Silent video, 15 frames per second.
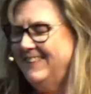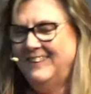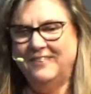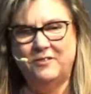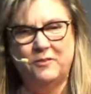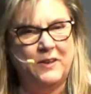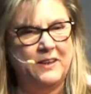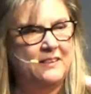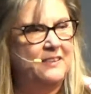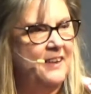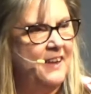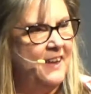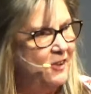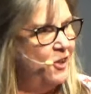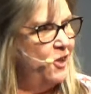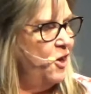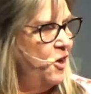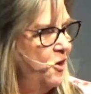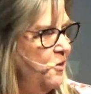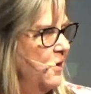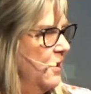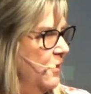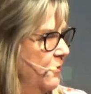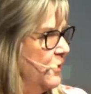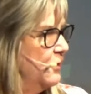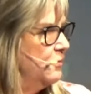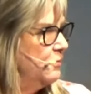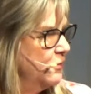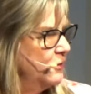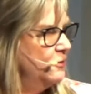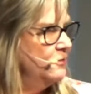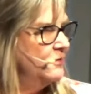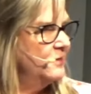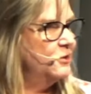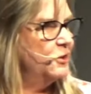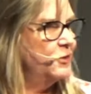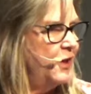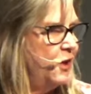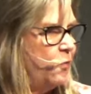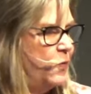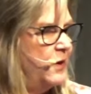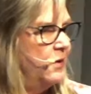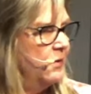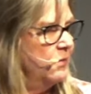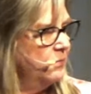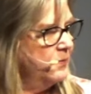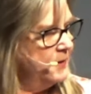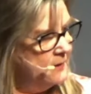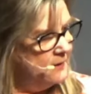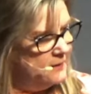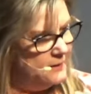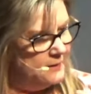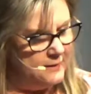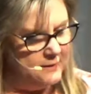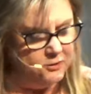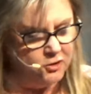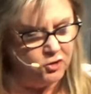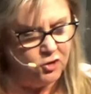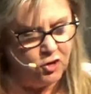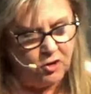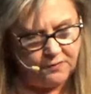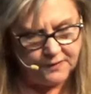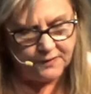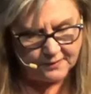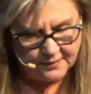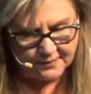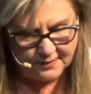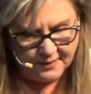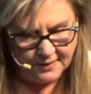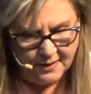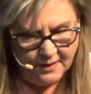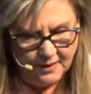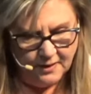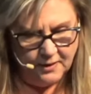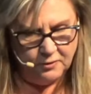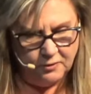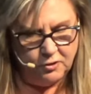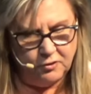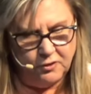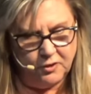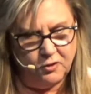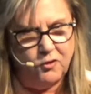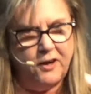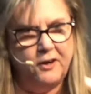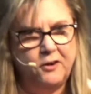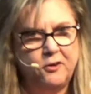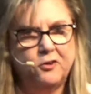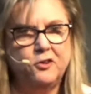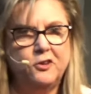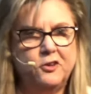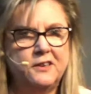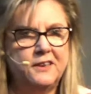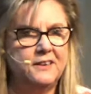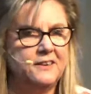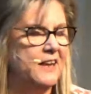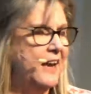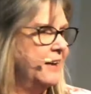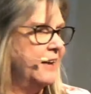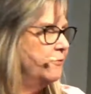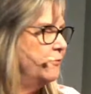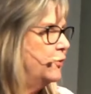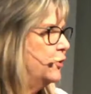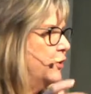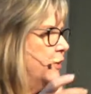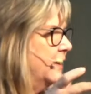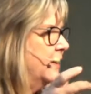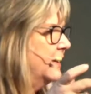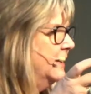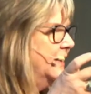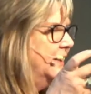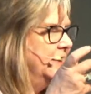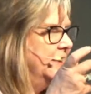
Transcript: If we let go of the fruits so that we are really in service to the greater good and not for the